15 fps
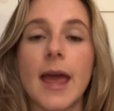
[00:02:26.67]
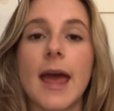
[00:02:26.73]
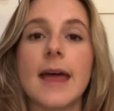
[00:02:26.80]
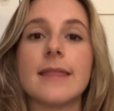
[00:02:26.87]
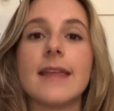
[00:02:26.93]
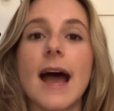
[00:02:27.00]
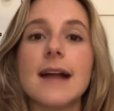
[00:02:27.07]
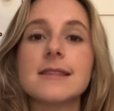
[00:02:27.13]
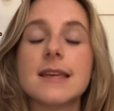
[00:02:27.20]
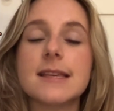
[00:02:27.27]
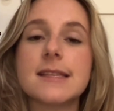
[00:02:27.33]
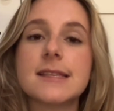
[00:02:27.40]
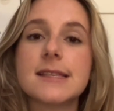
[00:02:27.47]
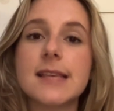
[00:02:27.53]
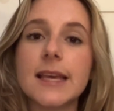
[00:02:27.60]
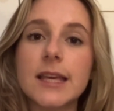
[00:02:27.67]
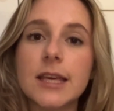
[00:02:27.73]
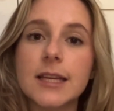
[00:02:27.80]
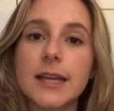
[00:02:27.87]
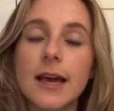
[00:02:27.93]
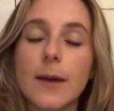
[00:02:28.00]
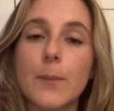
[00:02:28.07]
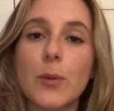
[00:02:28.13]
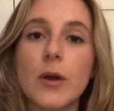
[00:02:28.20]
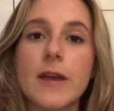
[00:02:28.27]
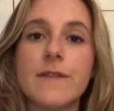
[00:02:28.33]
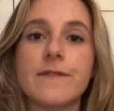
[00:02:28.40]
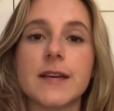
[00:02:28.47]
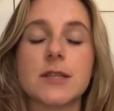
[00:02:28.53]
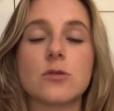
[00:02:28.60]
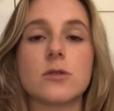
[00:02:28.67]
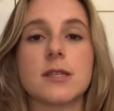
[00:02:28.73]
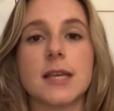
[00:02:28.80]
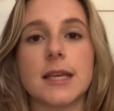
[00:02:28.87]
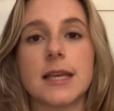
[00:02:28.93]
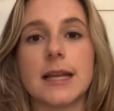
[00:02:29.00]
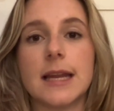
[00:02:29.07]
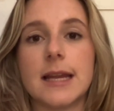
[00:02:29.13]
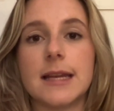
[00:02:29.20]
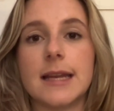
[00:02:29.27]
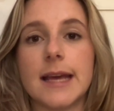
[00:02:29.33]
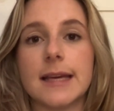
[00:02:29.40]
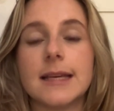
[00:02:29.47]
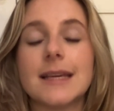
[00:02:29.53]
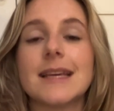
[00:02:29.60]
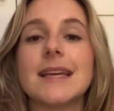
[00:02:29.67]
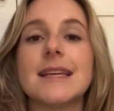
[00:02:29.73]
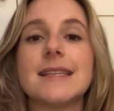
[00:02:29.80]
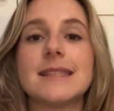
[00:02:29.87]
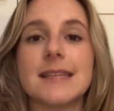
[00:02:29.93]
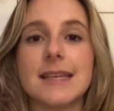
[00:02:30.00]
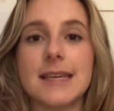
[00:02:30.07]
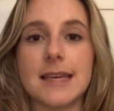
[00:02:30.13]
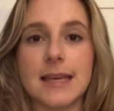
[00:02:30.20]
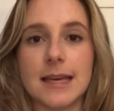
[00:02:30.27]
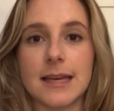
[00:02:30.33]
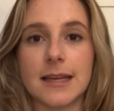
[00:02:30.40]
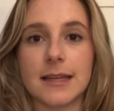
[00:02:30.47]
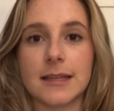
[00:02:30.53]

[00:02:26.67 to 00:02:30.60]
That singular prefix or singular link is I.